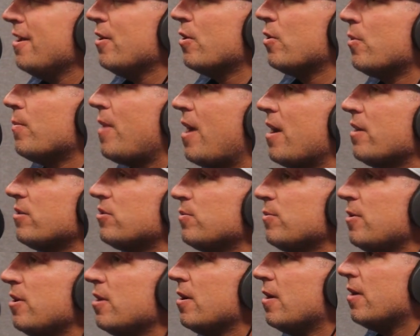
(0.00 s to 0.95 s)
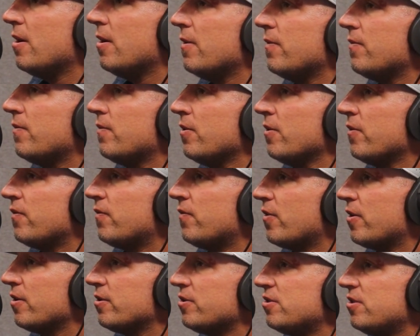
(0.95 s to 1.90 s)
it reminds me of the
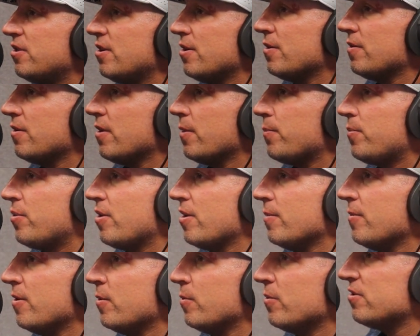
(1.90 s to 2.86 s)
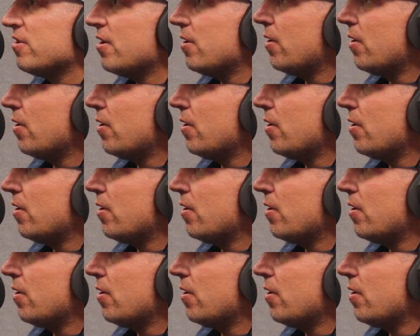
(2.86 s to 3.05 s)
first year that Pittman was